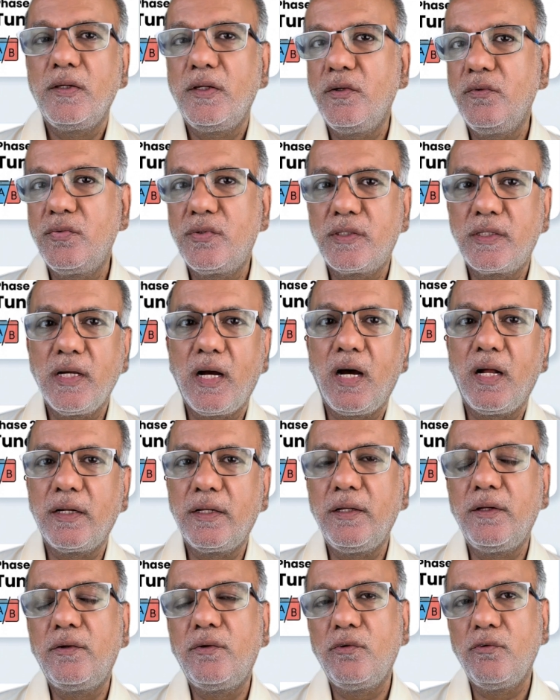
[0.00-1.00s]
You
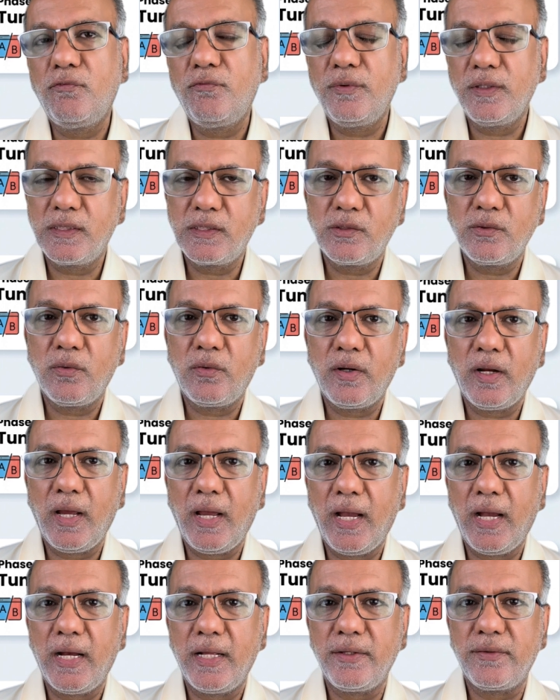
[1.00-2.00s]
started to fix your
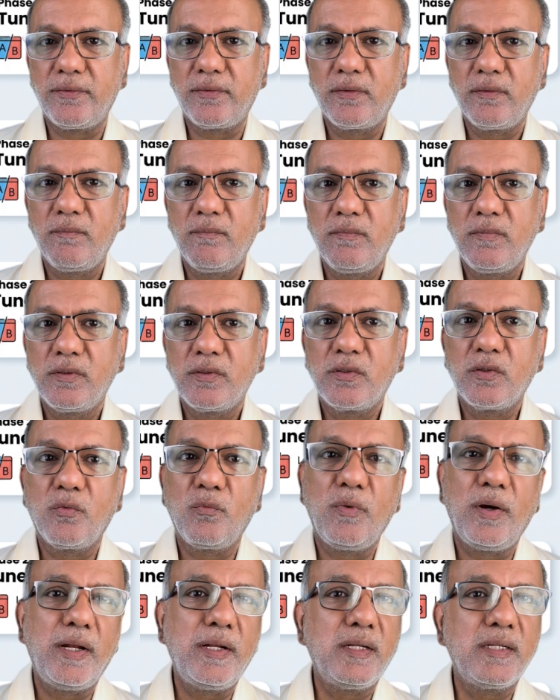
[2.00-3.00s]
ads. So
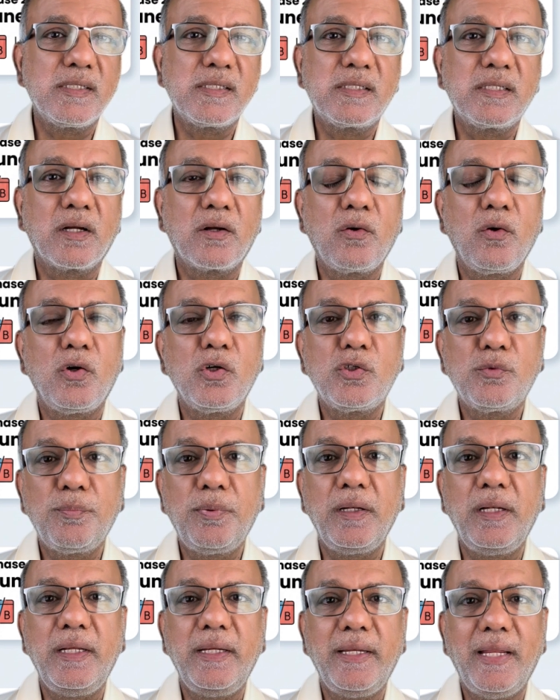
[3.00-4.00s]
when does the cost
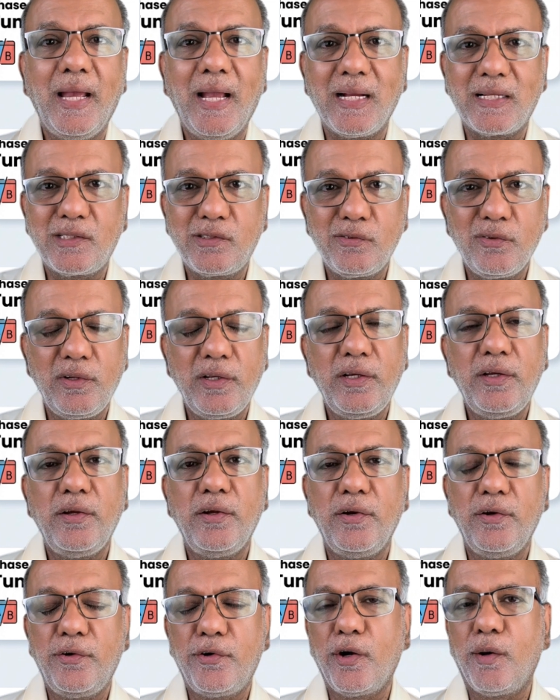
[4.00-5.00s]
per lead actually
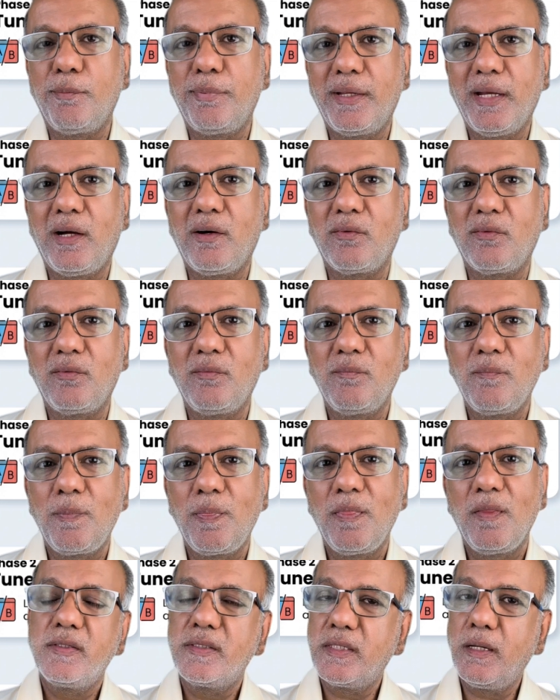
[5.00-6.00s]
drop down?
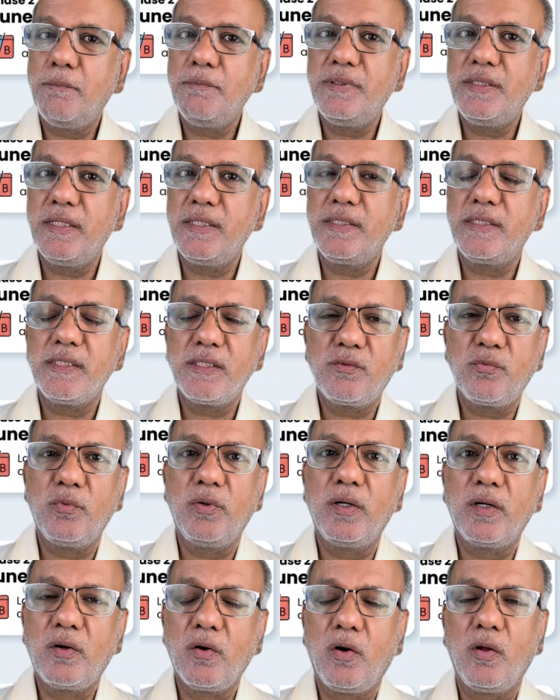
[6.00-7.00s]
Some changes
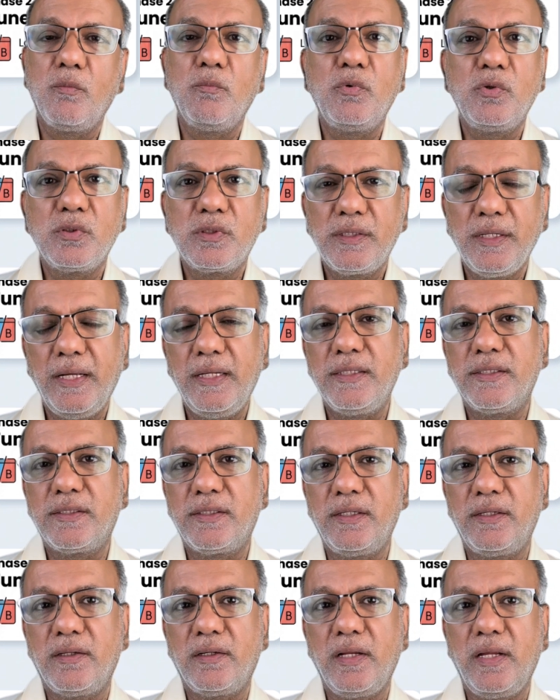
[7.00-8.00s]
work almost
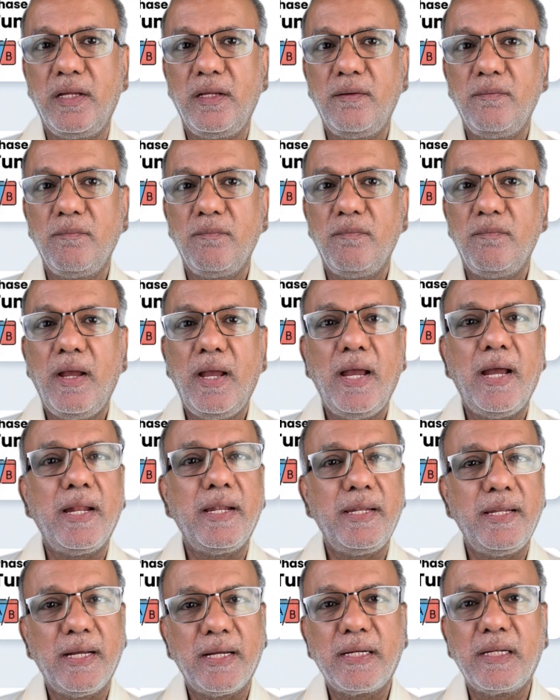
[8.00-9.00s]
instantly.
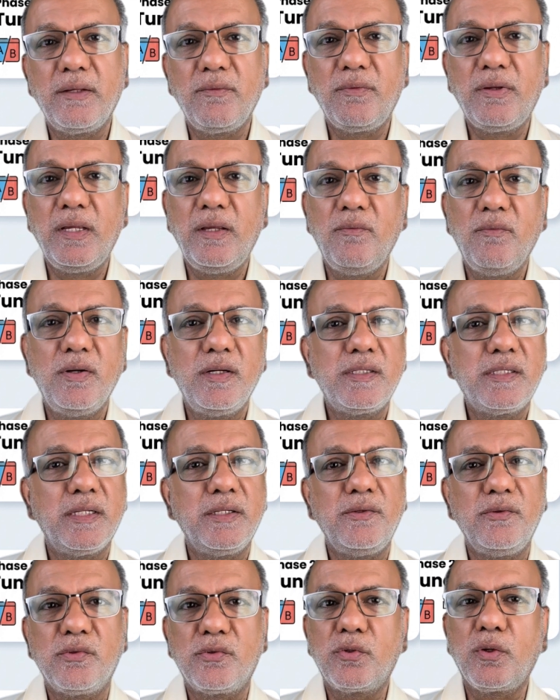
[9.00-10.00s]
Add negative keywords
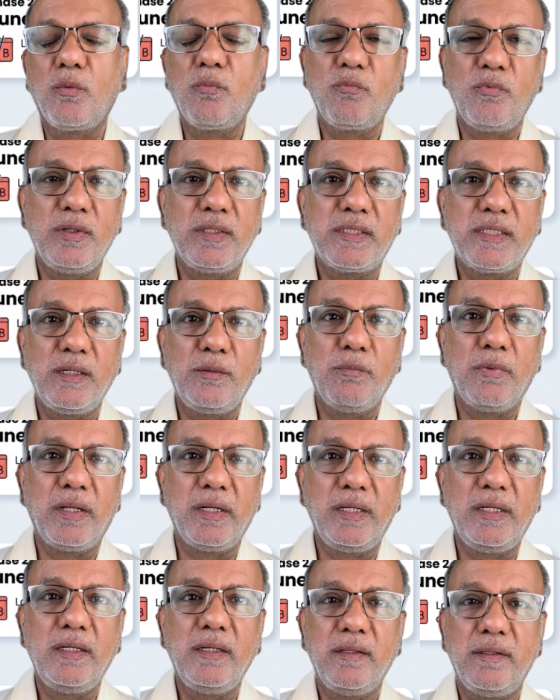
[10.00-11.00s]
and you stop wasting
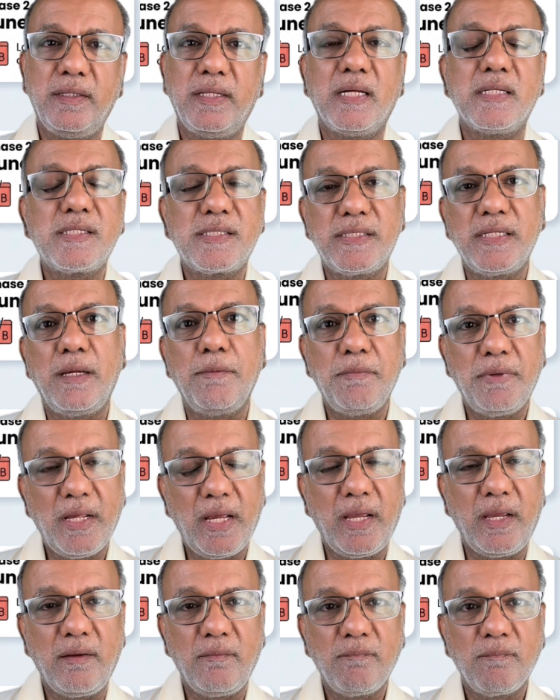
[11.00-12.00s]
money that same
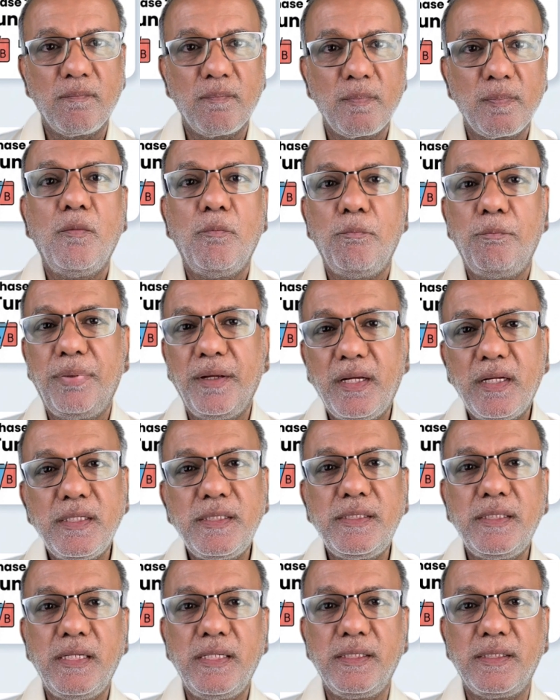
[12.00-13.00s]
day. Bigger
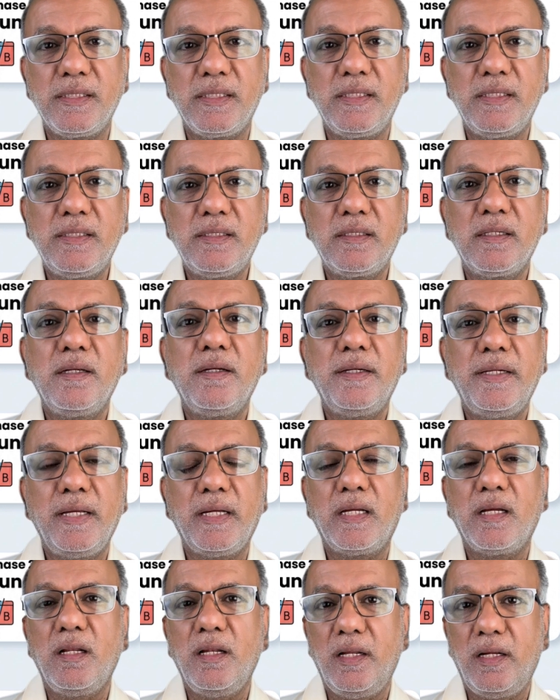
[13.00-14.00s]
changes
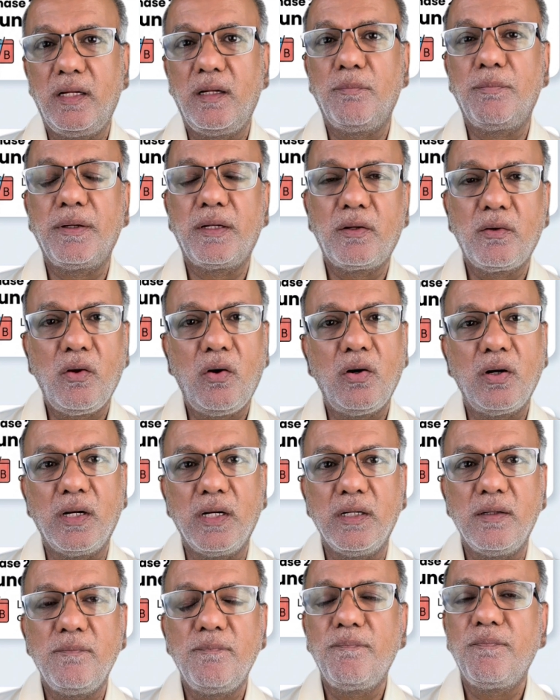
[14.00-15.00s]
take a little bit
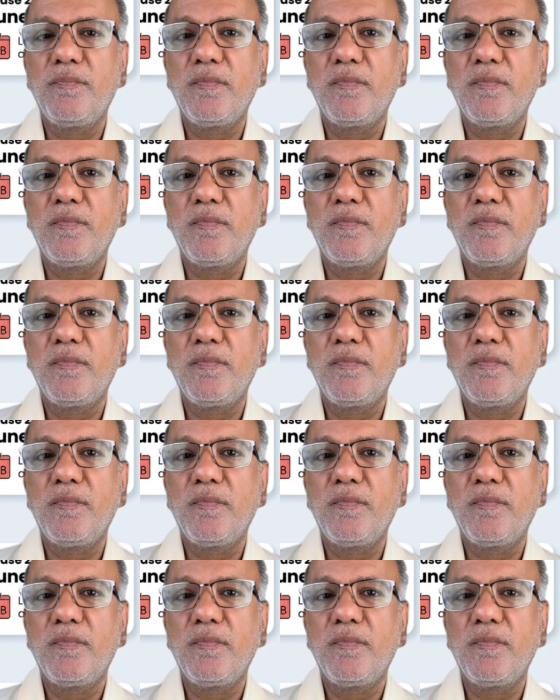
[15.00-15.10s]
longer.